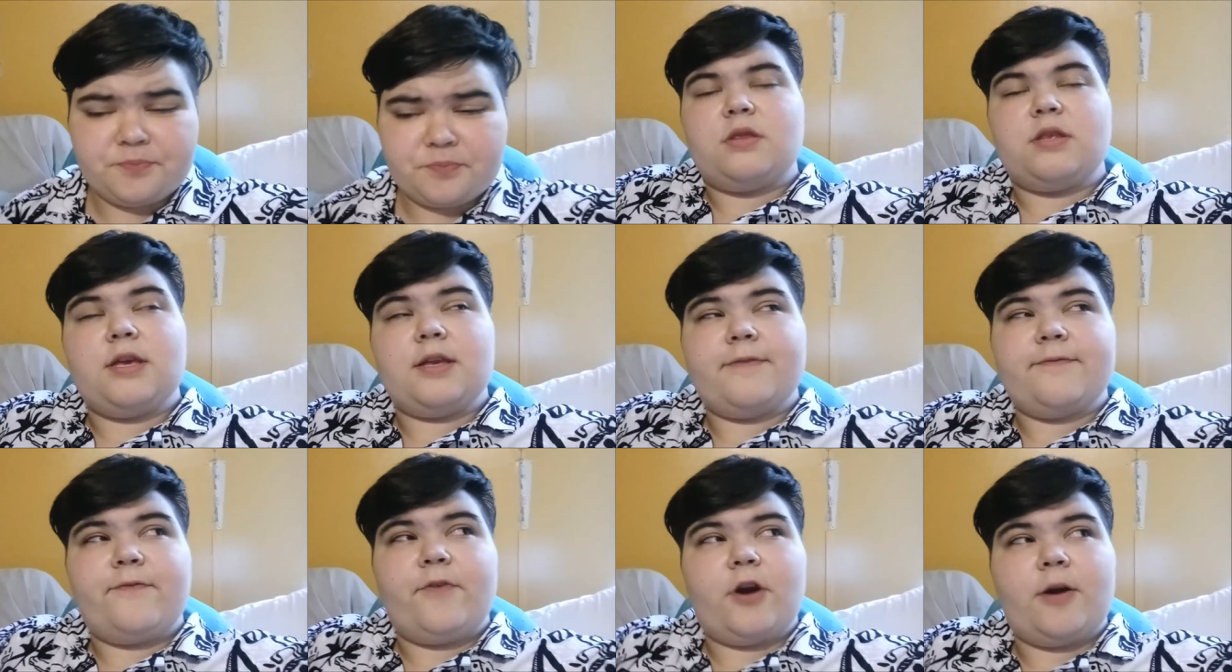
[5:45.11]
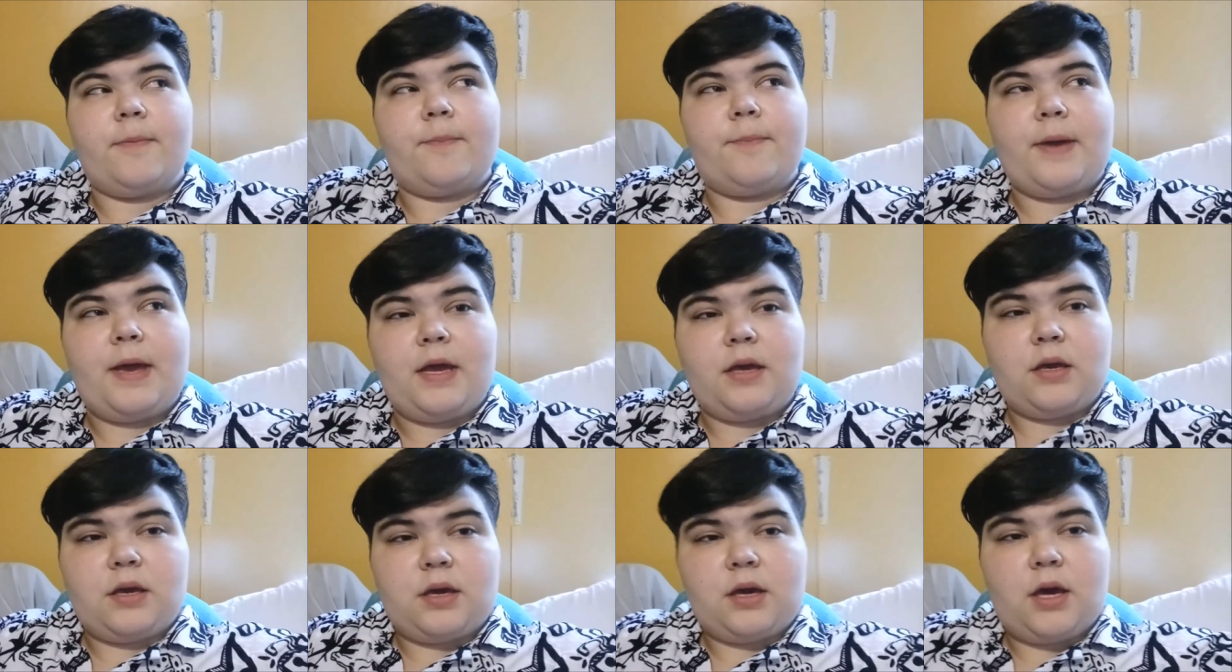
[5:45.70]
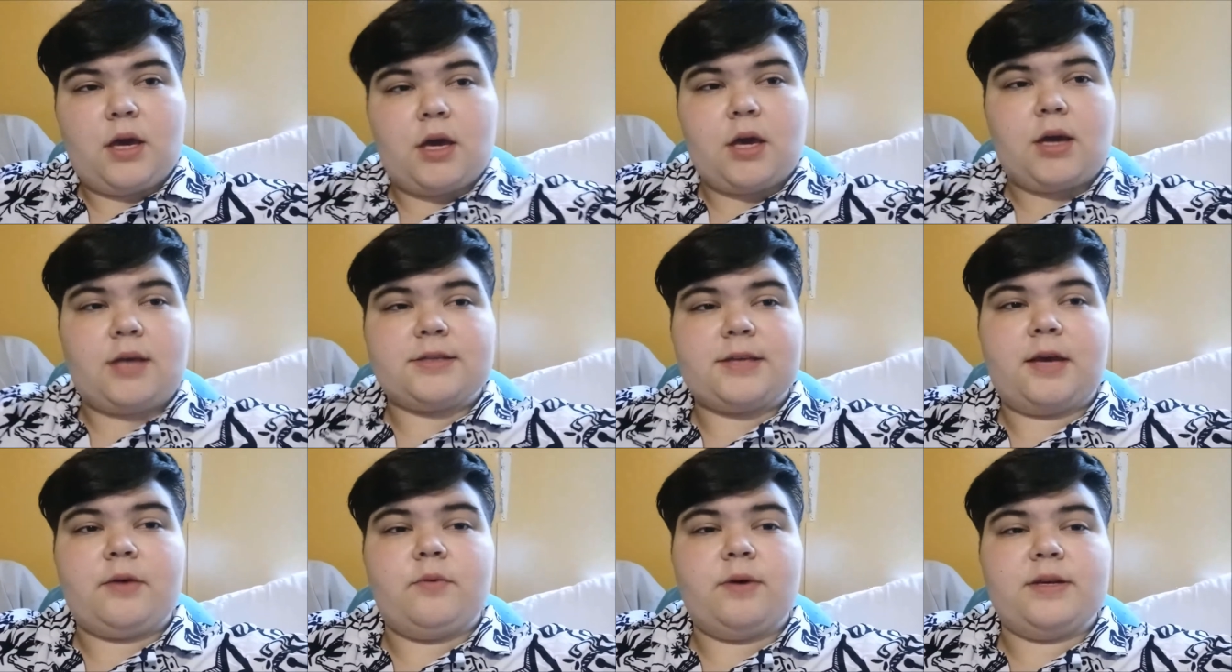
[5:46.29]
Then for baking it,
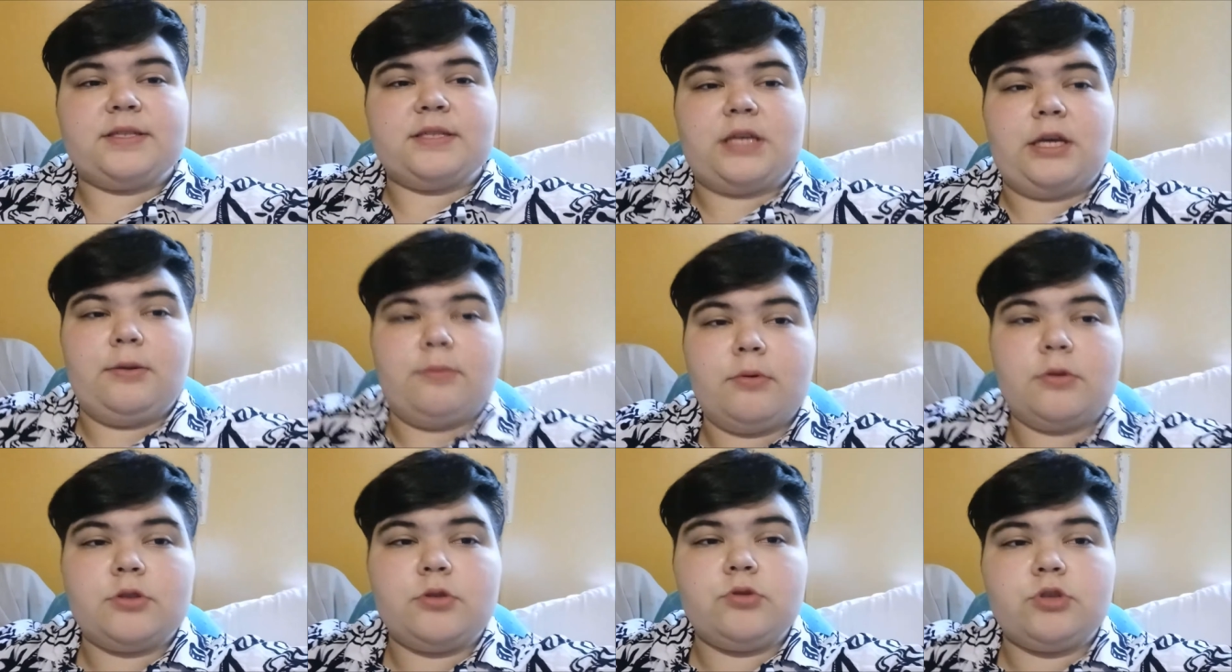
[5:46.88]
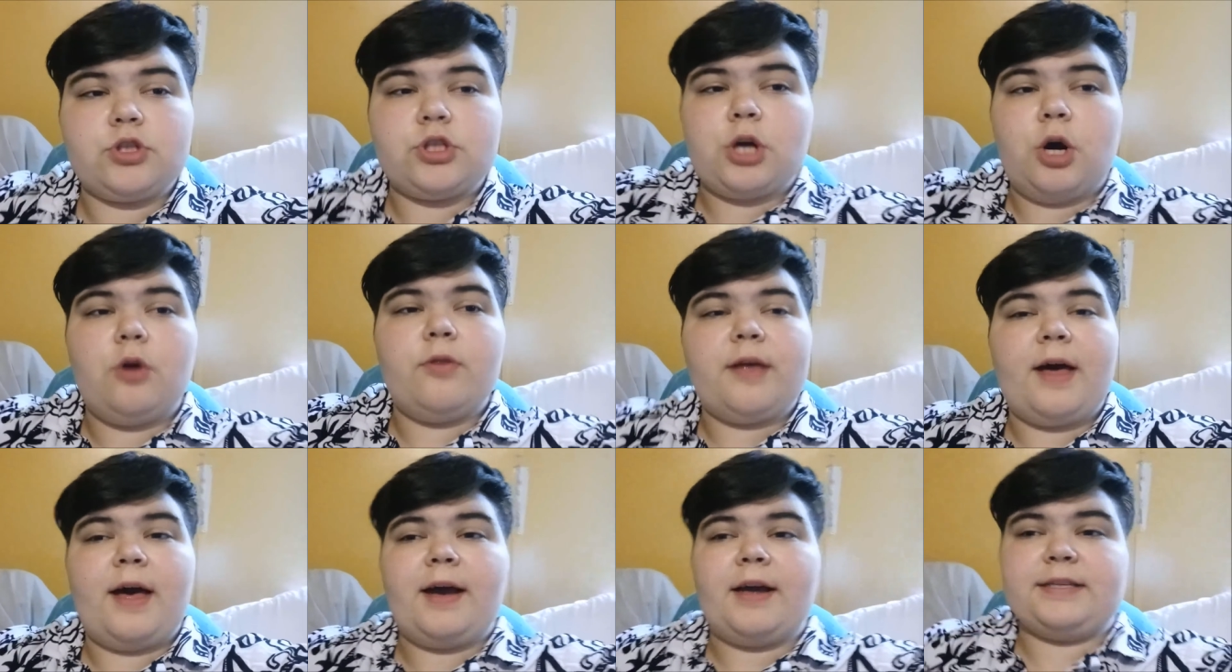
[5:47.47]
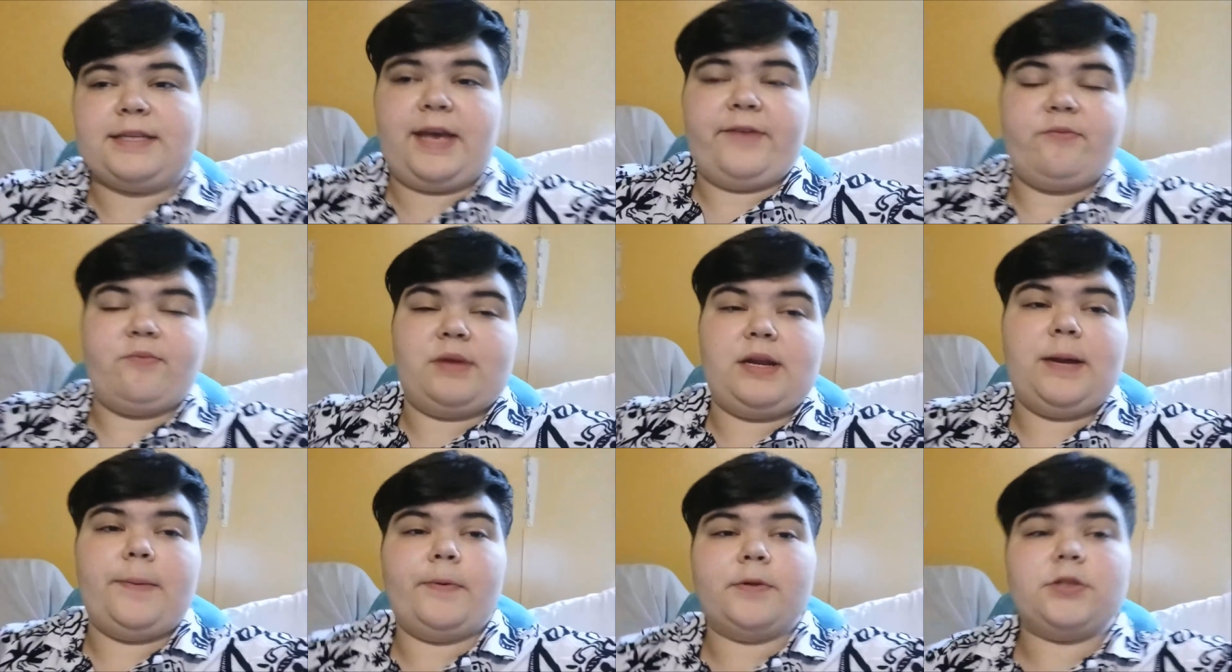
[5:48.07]
because I wasn't able to show that because I haven't
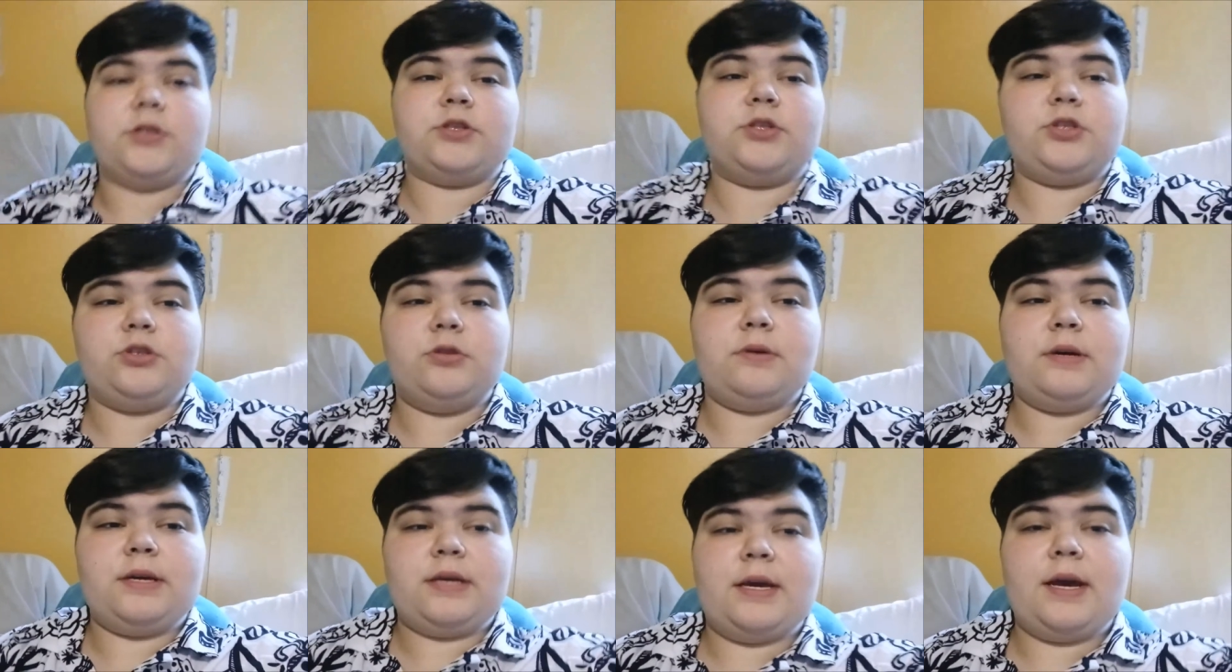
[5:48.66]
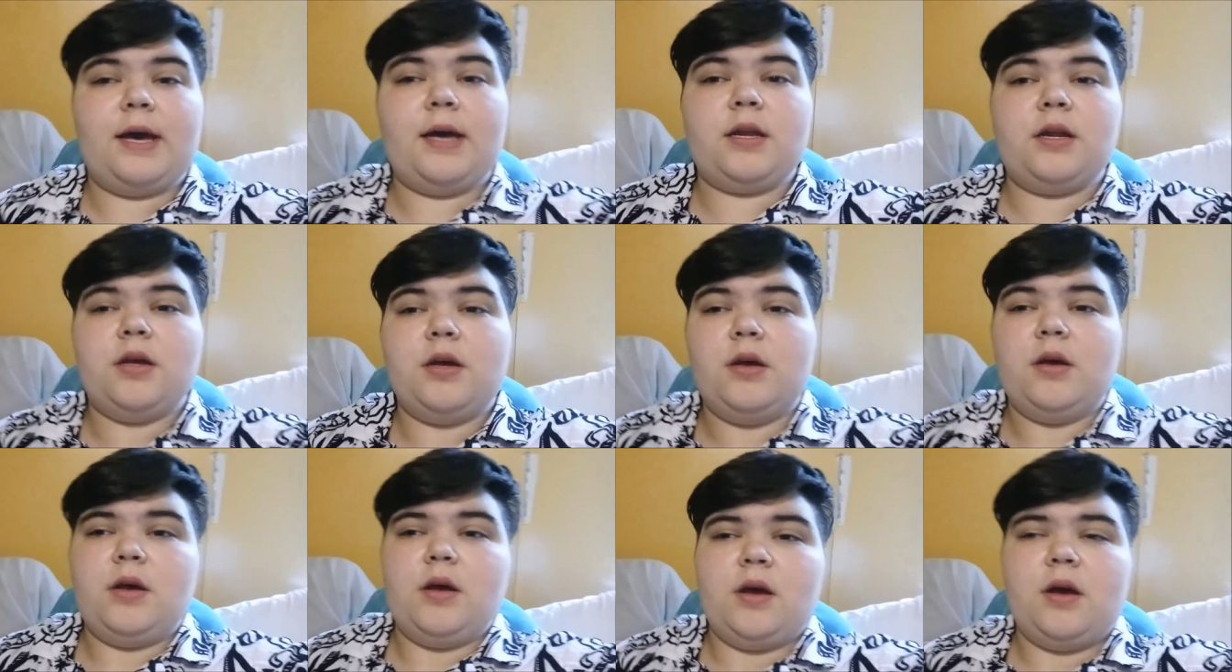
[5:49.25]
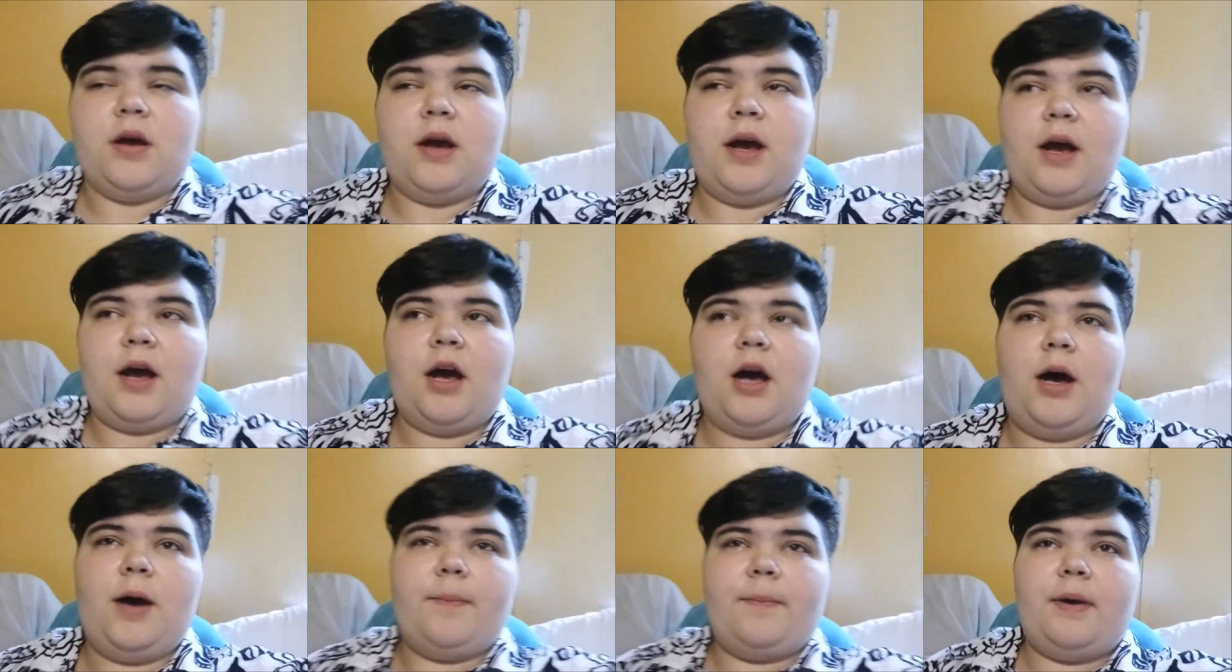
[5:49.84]
been able to do it yet,
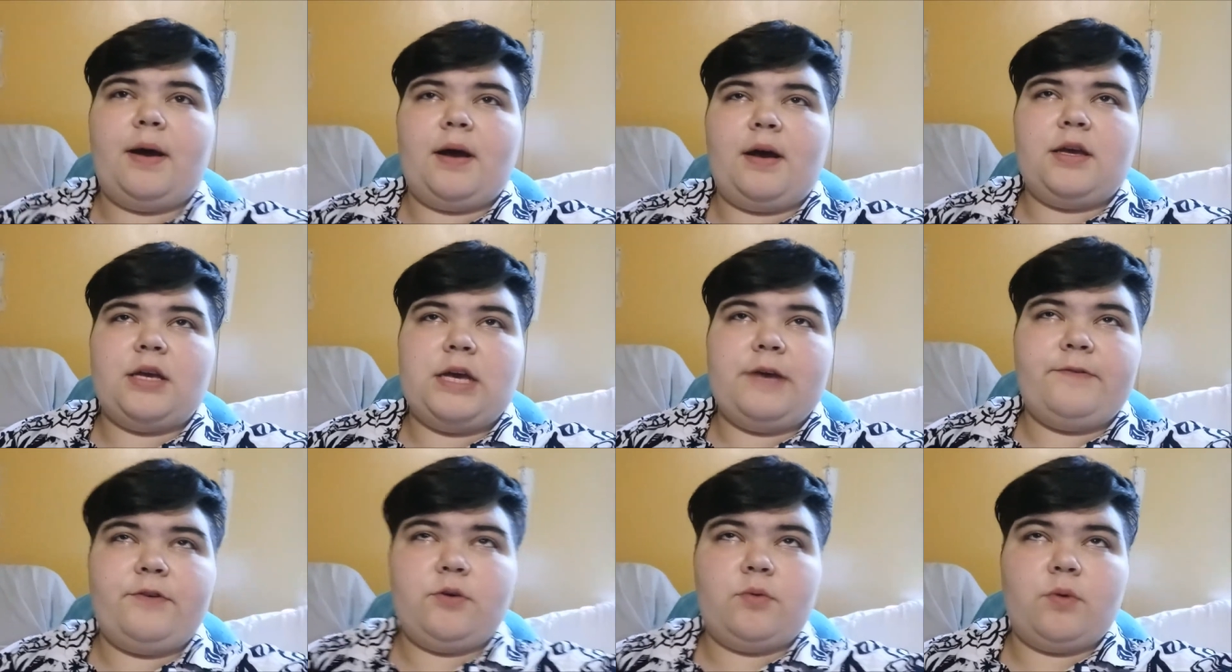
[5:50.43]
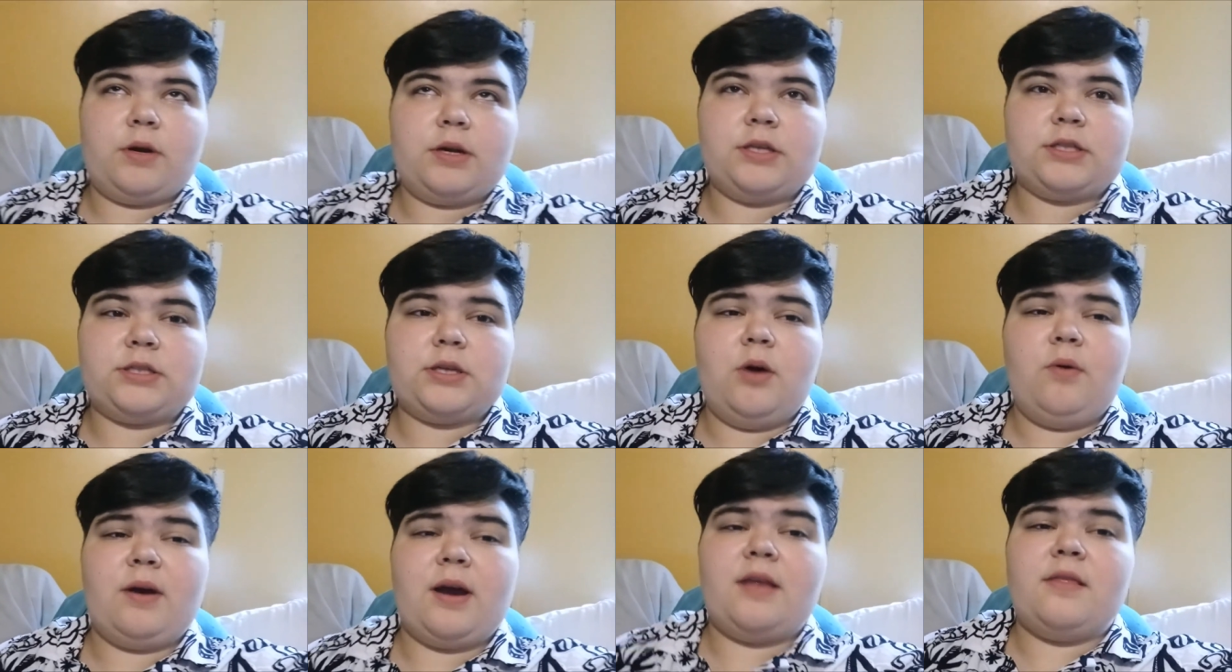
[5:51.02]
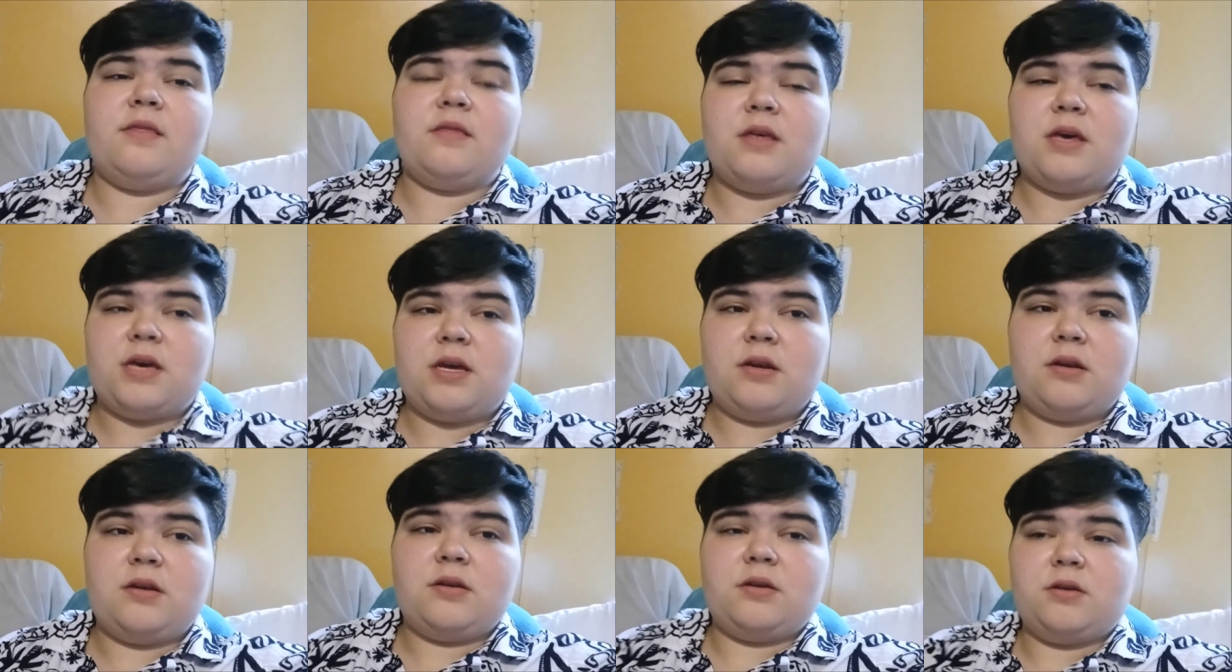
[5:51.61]
um, if you want to soak and
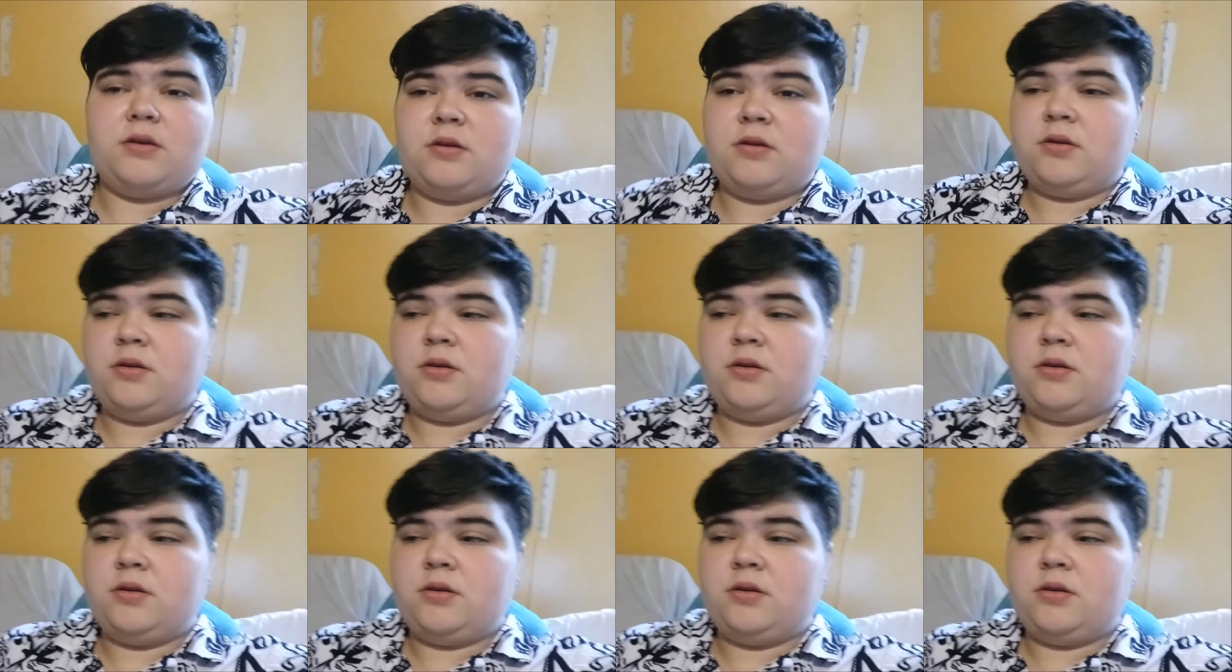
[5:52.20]
then